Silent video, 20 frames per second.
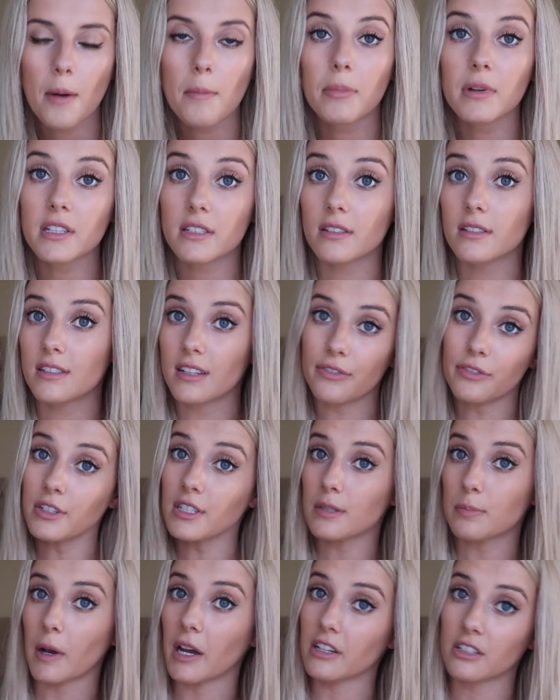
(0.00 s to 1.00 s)
But
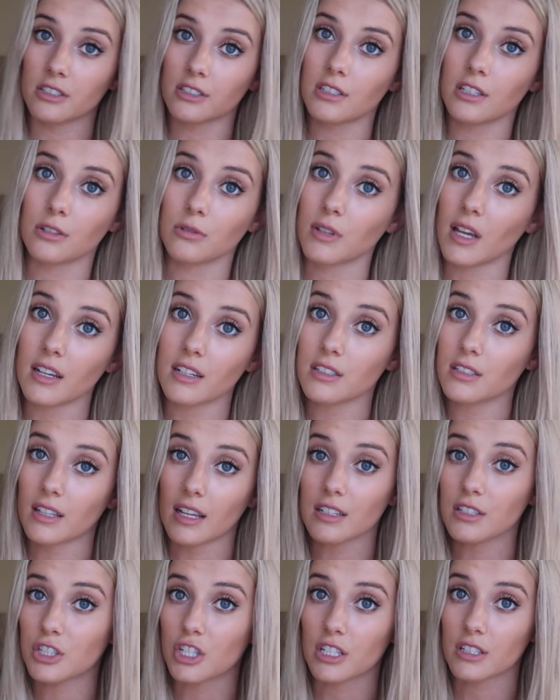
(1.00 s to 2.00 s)
definitely spiders too,
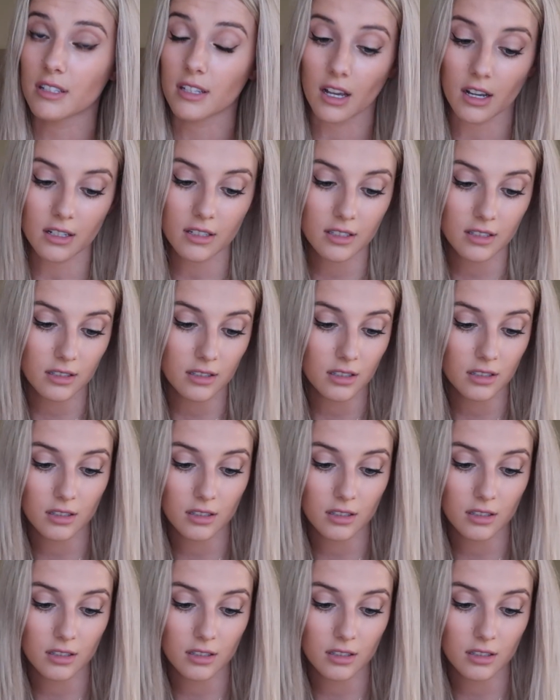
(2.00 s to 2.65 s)
that shit sucks.